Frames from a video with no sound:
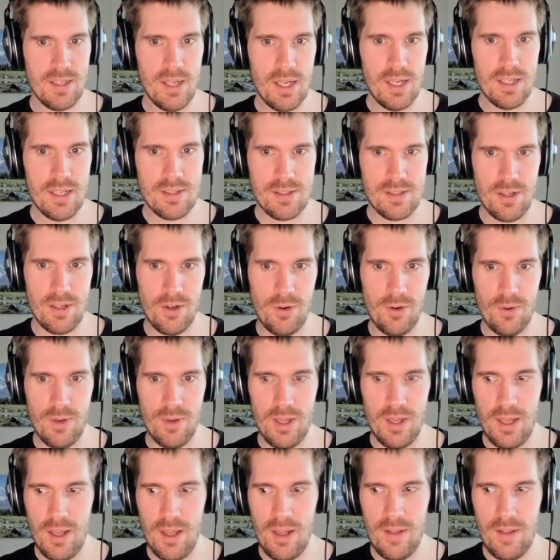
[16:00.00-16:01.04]
So
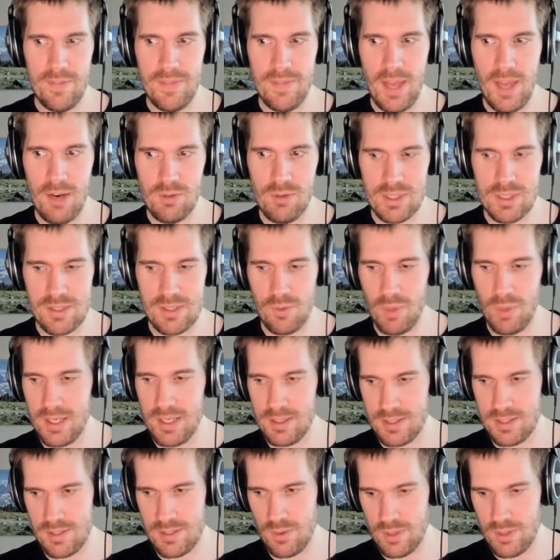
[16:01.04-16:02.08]
that was a way to
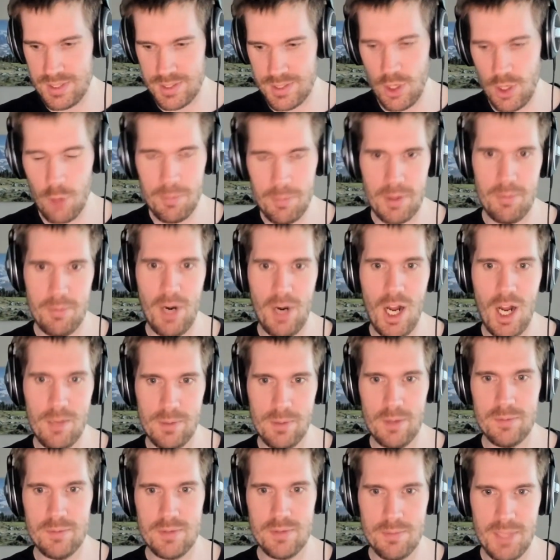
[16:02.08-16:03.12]
sort of scope the
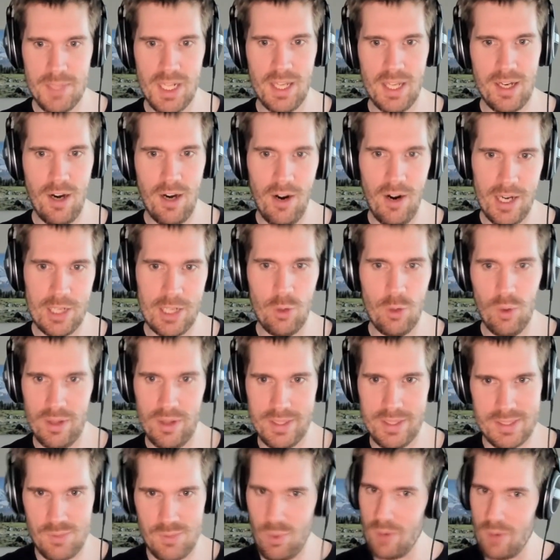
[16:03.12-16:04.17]
problem to be like, all right, cool.
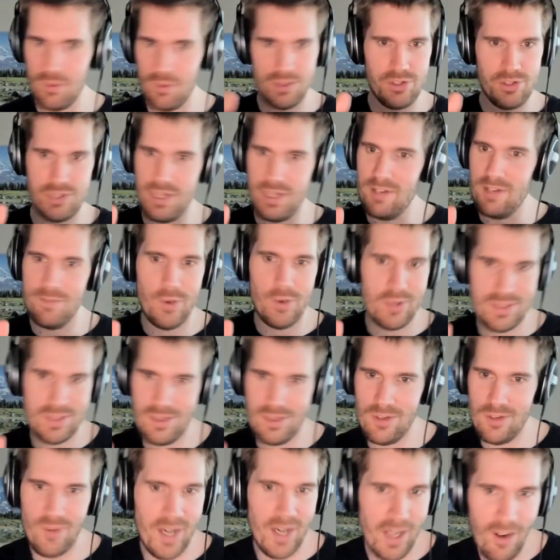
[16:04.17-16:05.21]
This is what we're just going to focus on
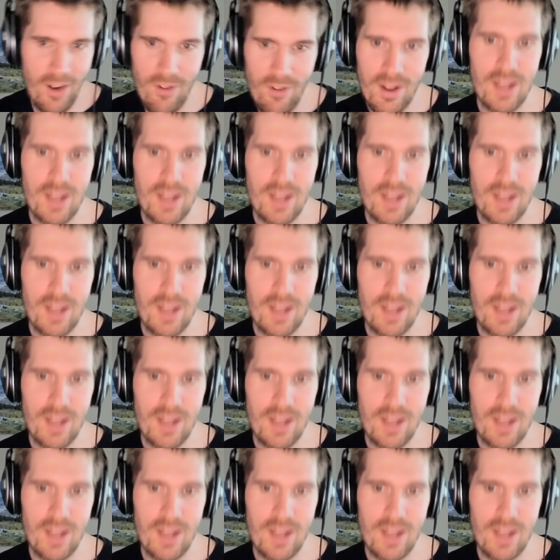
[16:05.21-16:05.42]
right now.